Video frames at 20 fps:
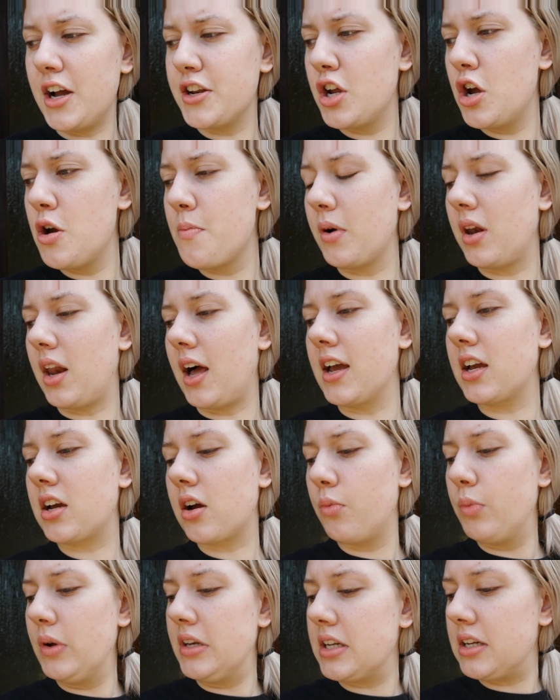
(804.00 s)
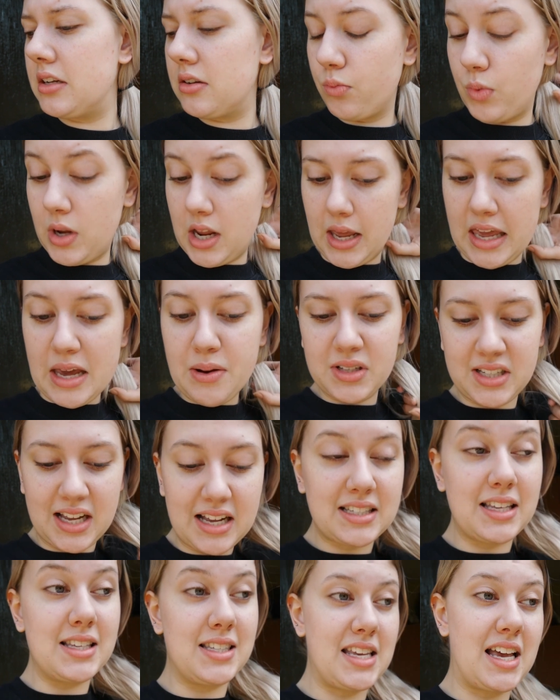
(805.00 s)
Yeah, I know, but like we didn't. We, he was
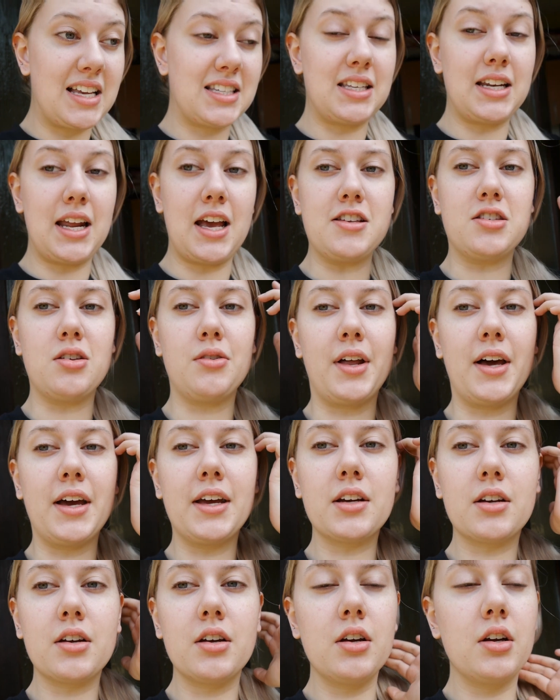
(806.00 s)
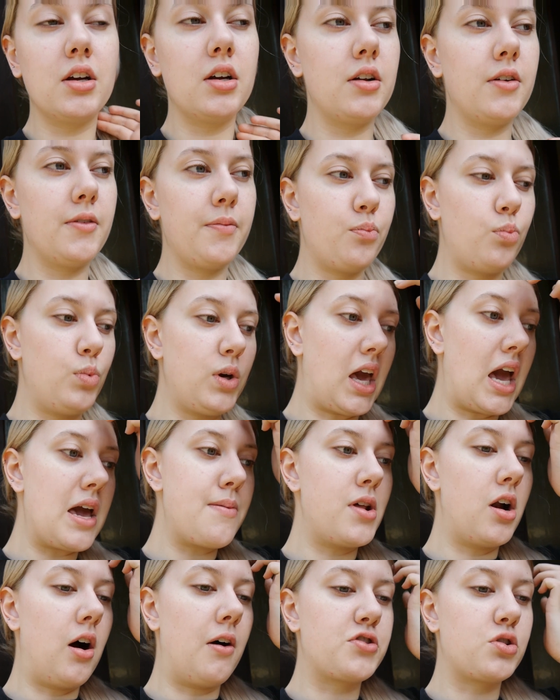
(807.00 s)
here since yesterday, so like we
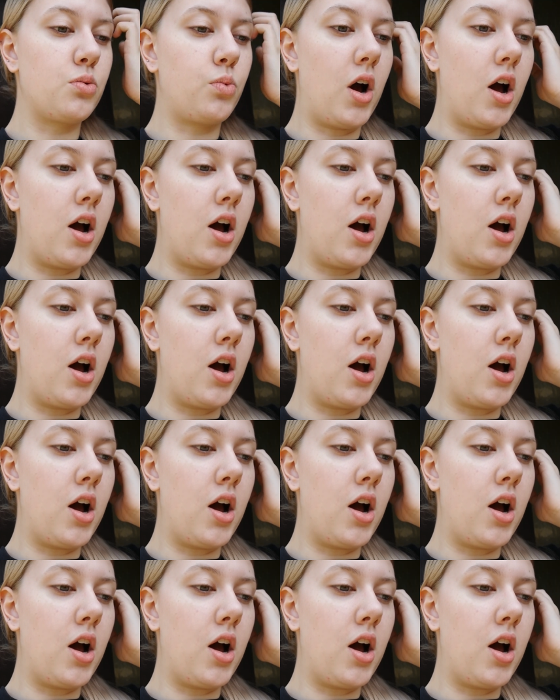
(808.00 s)
came in after